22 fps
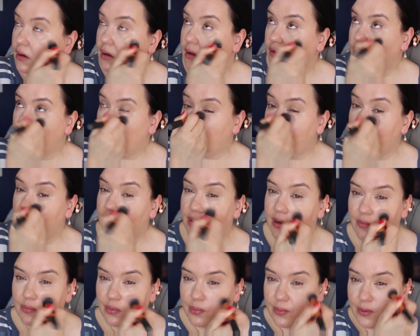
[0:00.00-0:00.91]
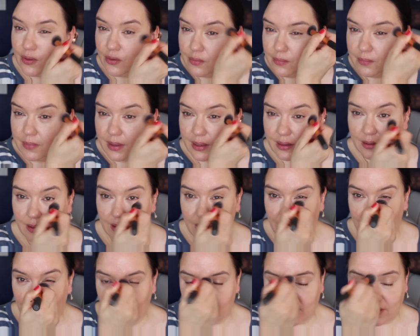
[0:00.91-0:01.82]
I just feel when I'm filming,
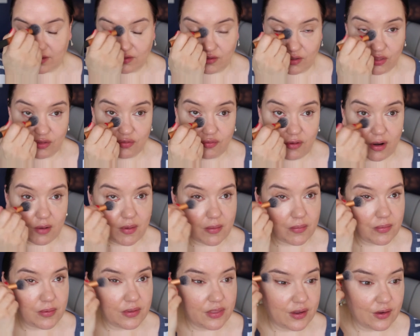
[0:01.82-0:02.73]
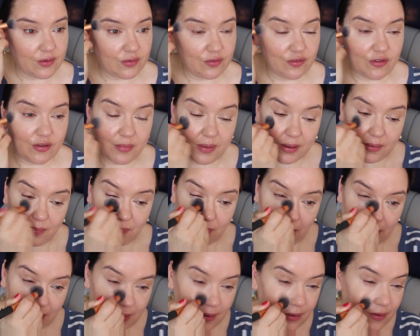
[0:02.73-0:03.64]
I just like to throw everything onto my
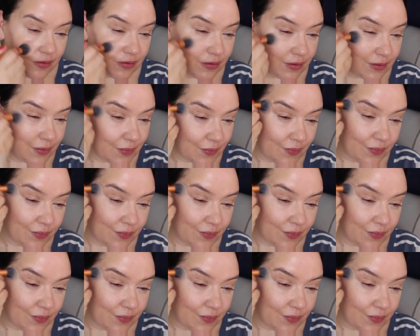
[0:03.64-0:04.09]
face.